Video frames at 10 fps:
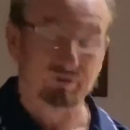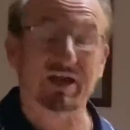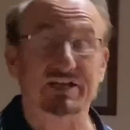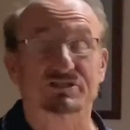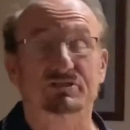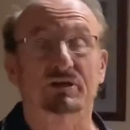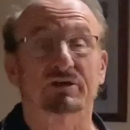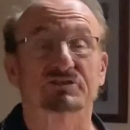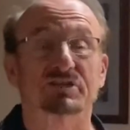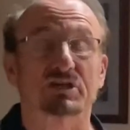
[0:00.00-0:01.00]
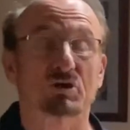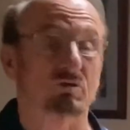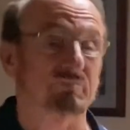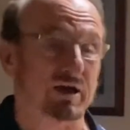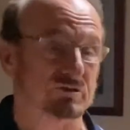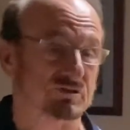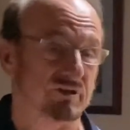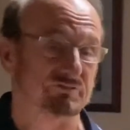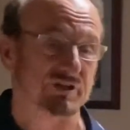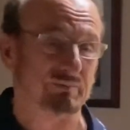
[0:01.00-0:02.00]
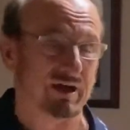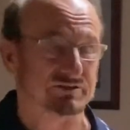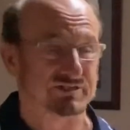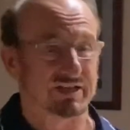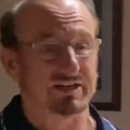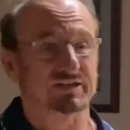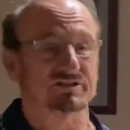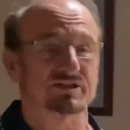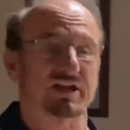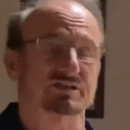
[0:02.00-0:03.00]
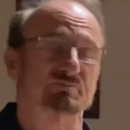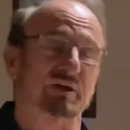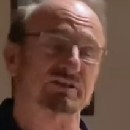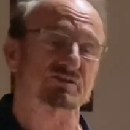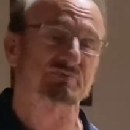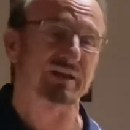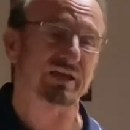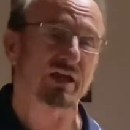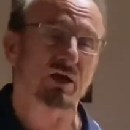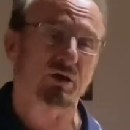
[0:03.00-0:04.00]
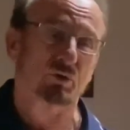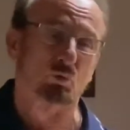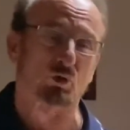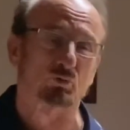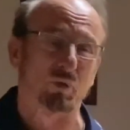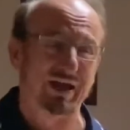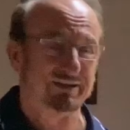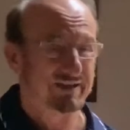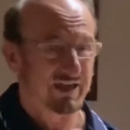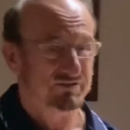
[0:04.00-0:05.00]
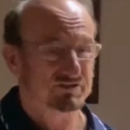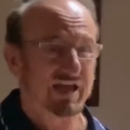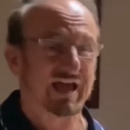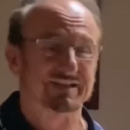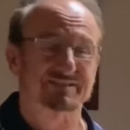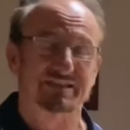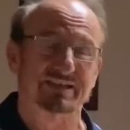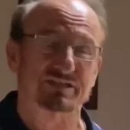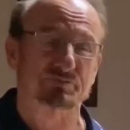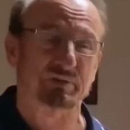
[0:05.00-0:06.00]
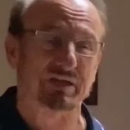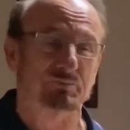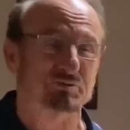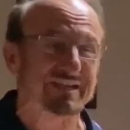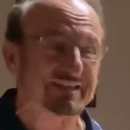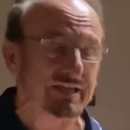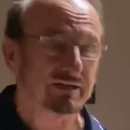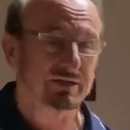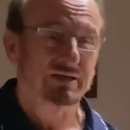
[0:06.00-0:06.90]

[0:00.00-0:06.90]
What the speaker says: Gates, CEO of Microsoft, has come out and said he does not expect as many worldwide deaths as is being predicted.